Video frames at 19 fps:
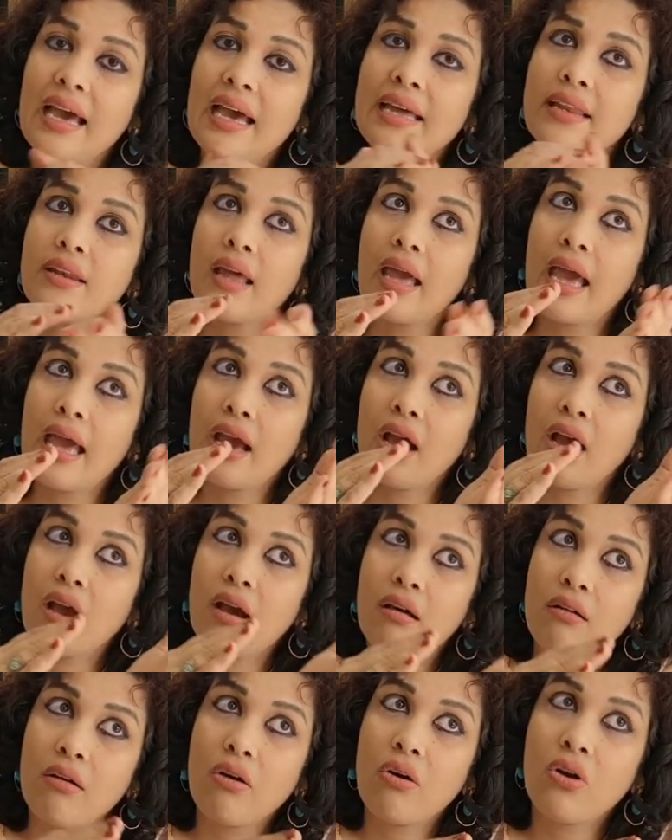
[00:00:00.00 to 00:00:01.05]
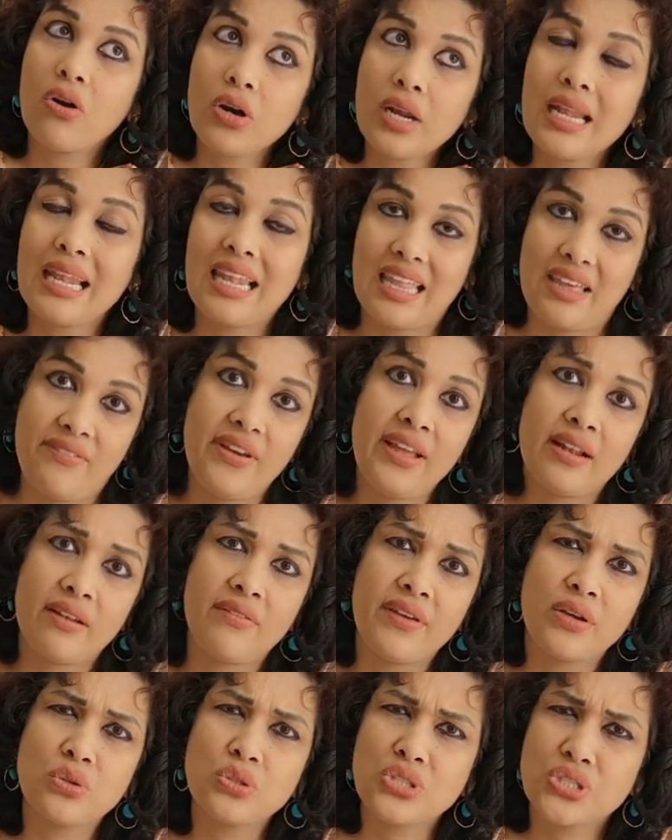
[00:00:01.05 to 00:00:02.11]
And on a
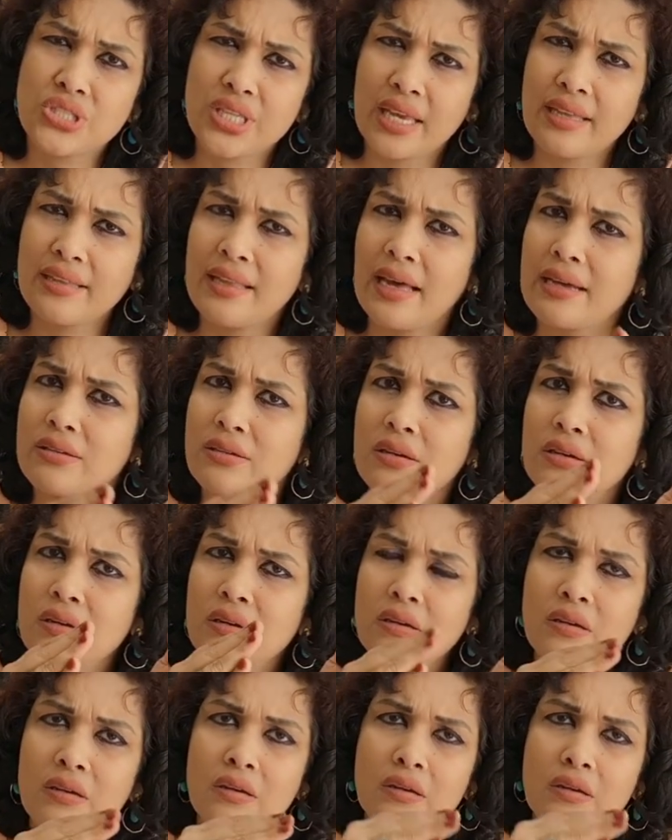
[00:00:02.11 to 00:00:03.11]
level, we could say that